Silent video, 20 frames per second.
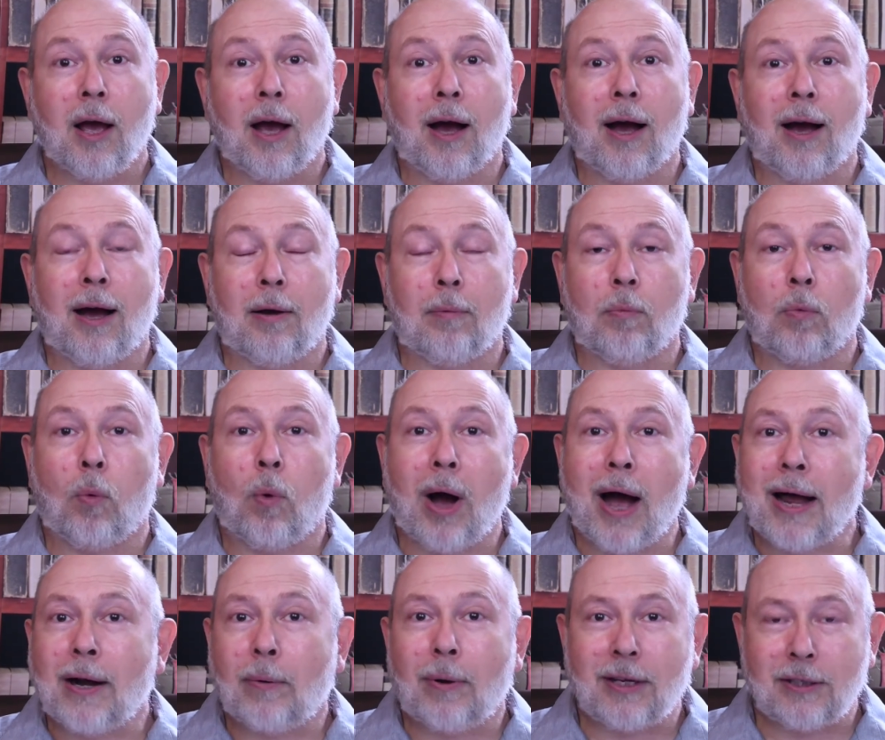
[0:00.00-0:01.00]
Um,
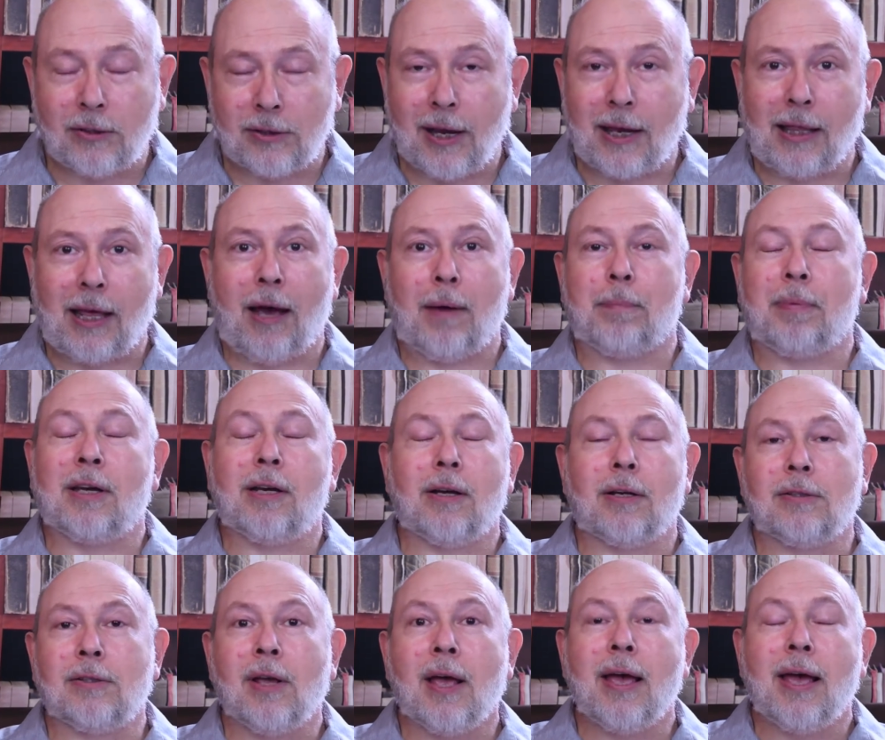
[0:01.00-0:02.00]
why do I say that?
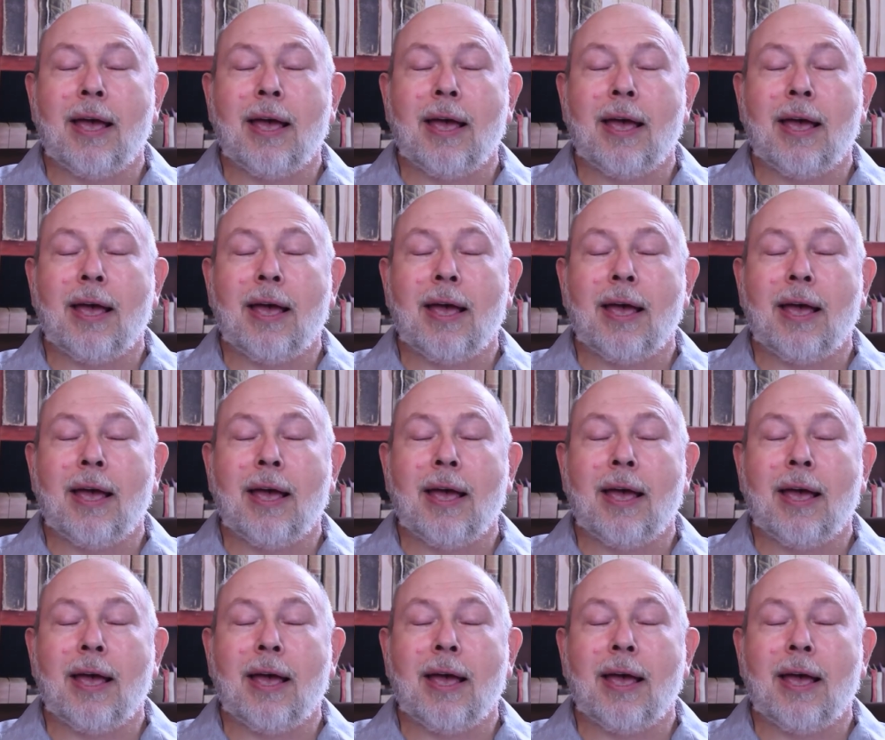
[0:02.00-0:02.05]
Because